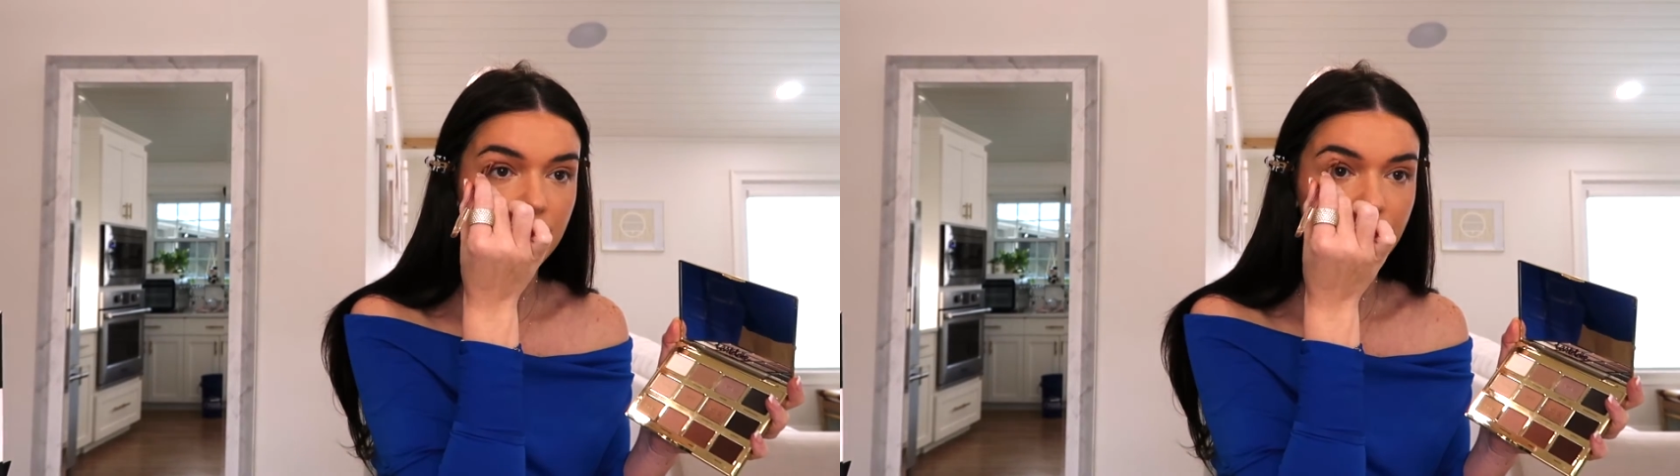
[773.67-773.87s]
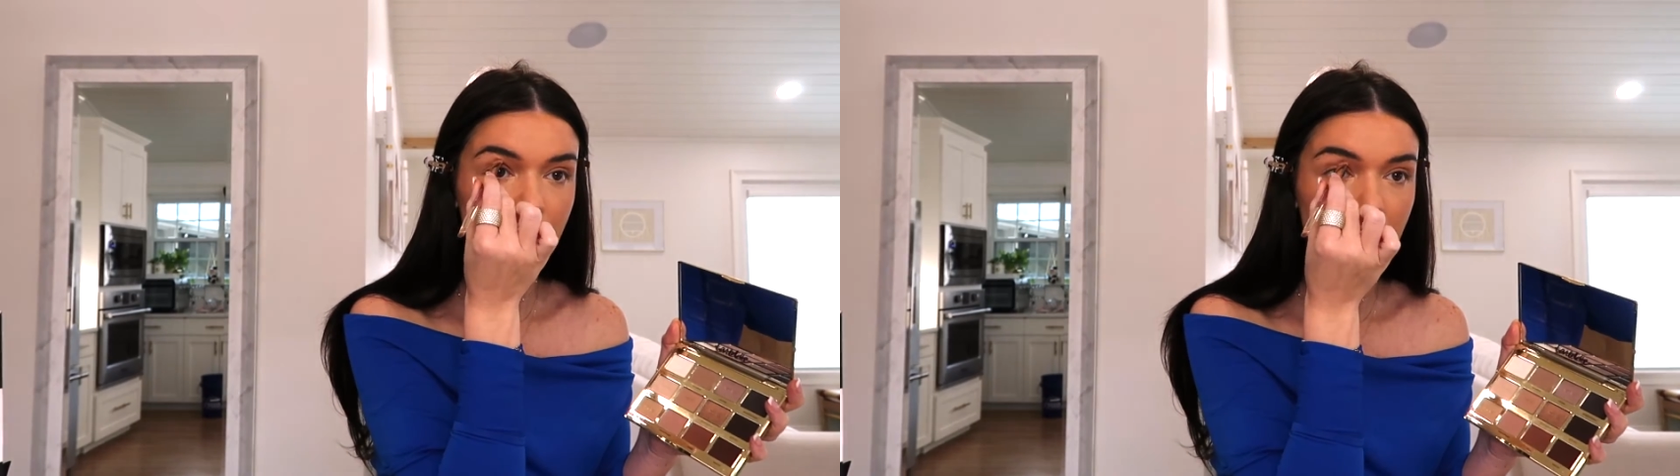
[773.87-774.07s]

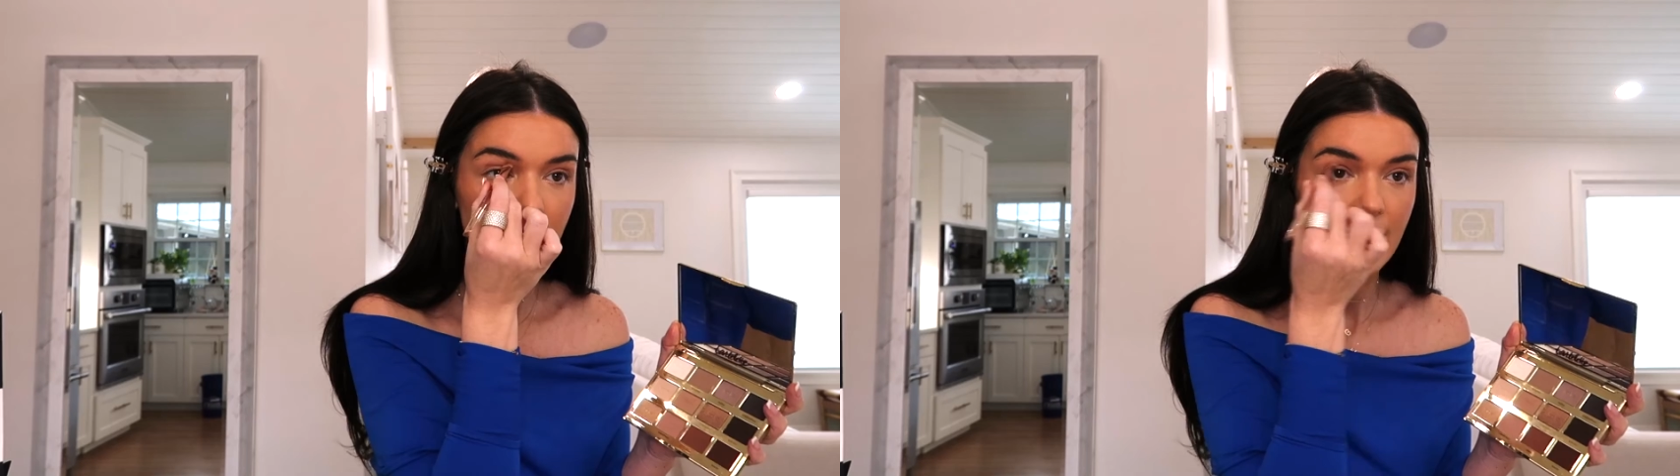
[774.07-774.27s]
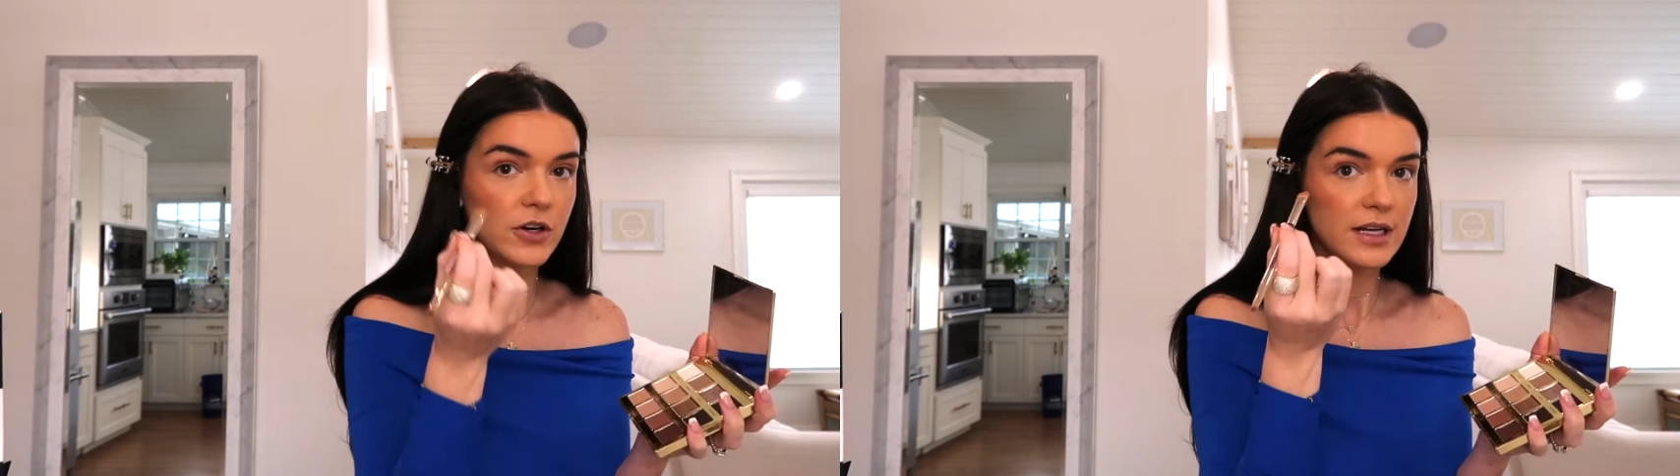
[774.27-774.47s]

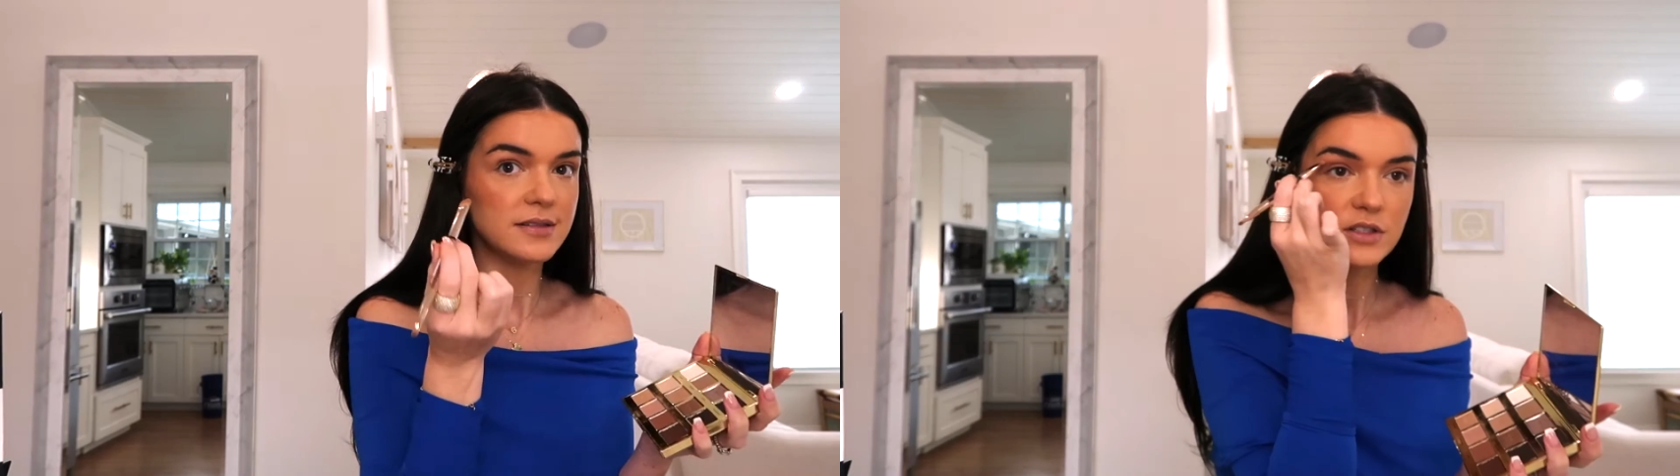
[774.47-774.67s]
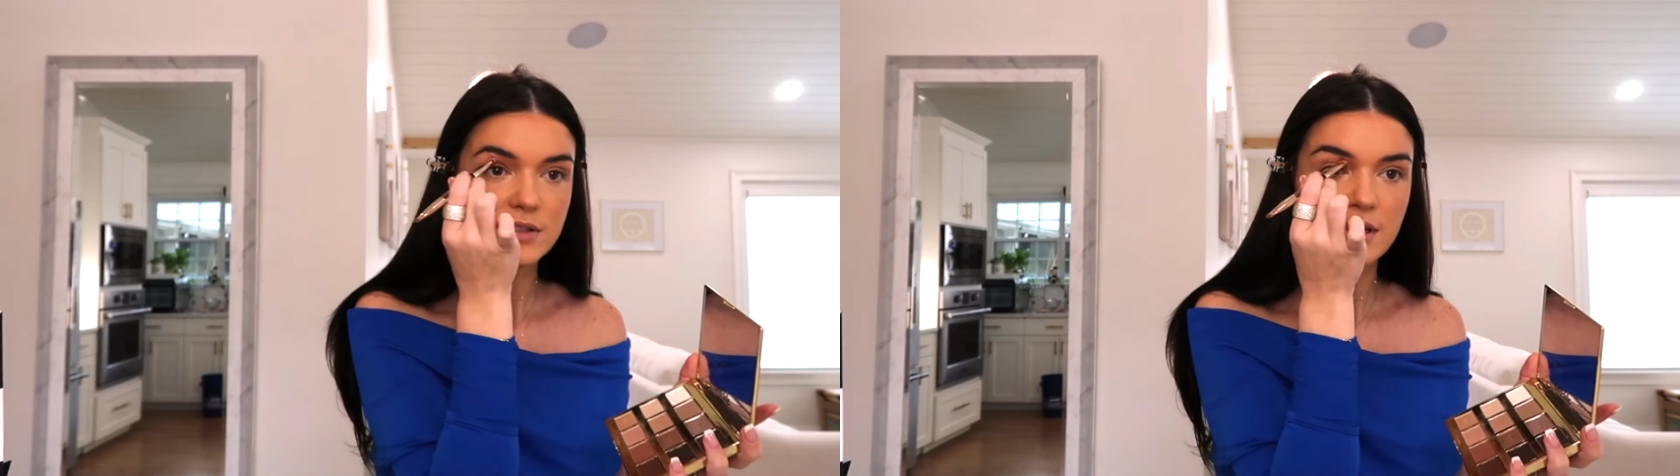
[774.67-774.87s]
my crease
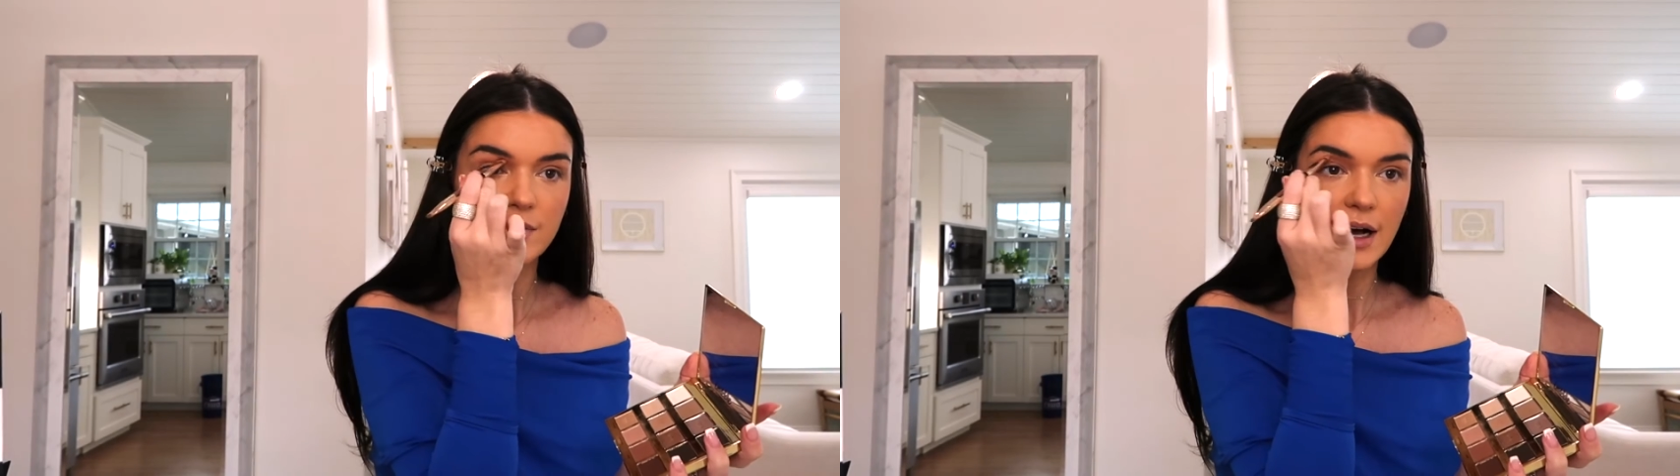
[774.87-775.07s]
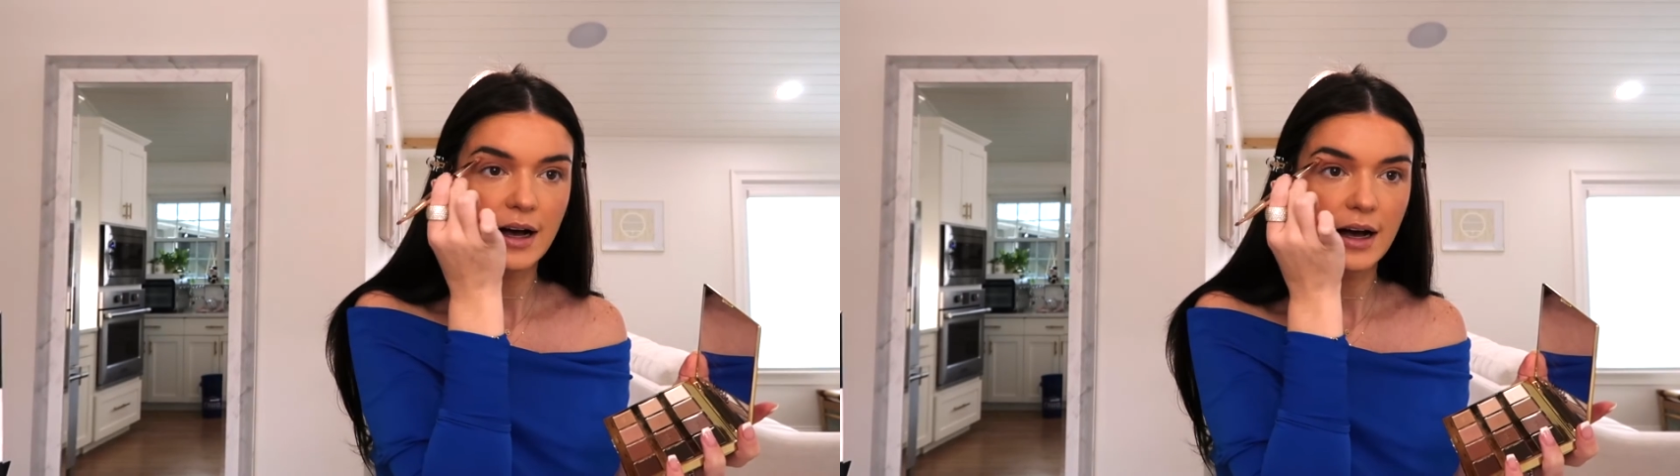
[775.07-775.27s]
just to give
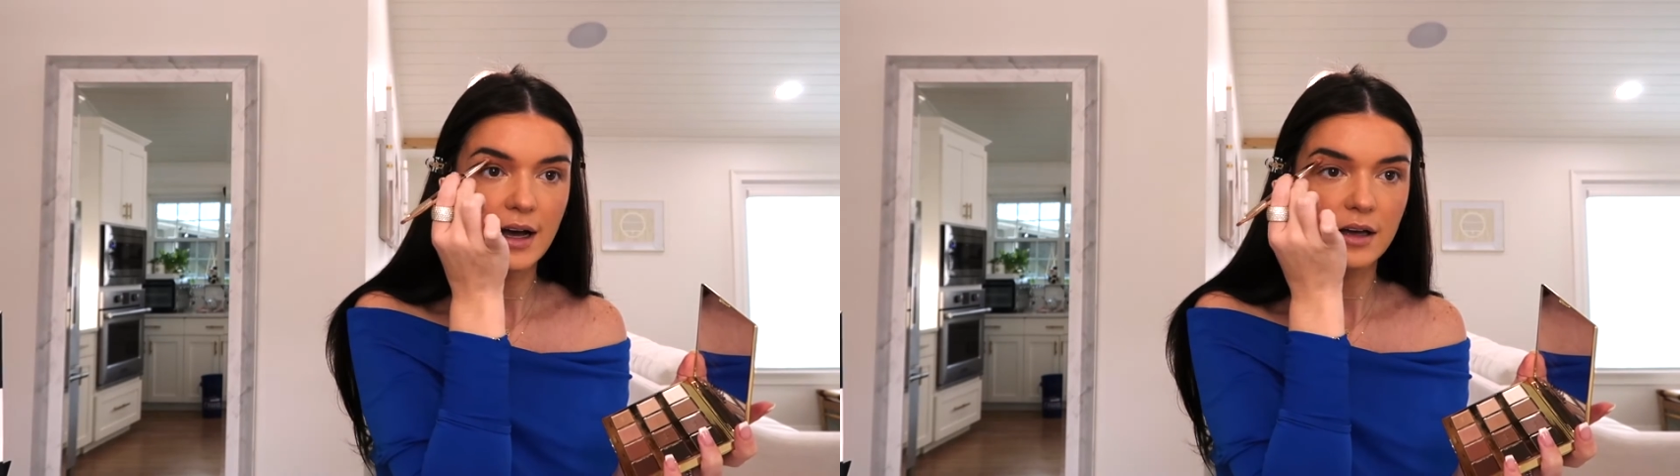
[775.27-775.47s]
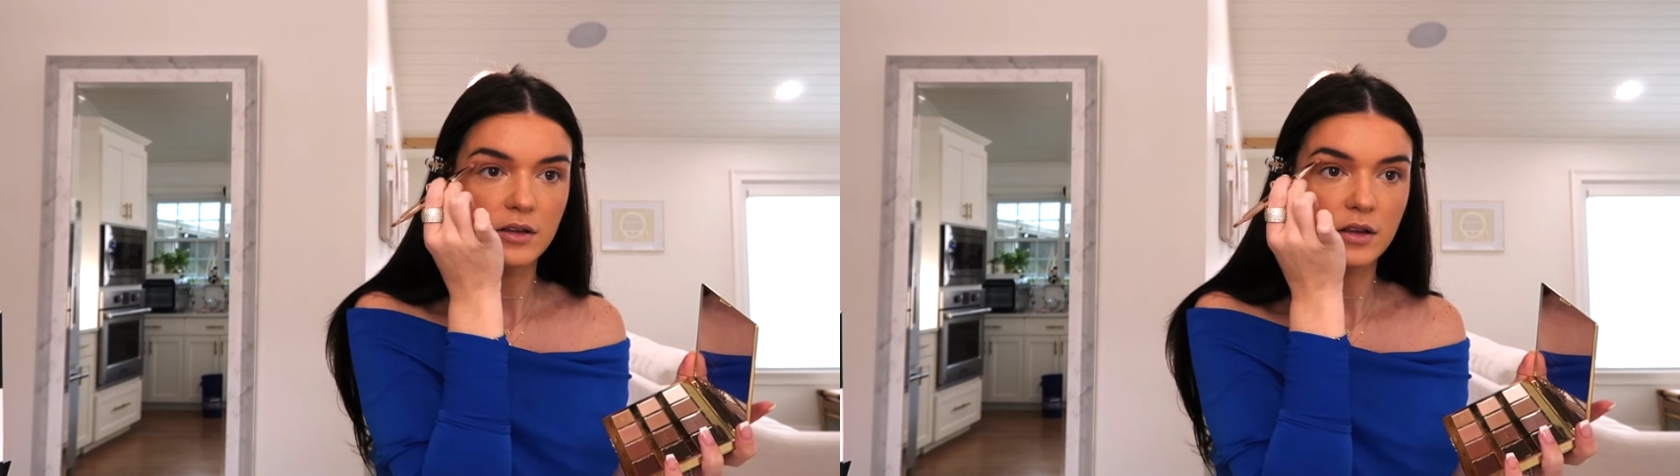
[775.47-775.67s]
my eye a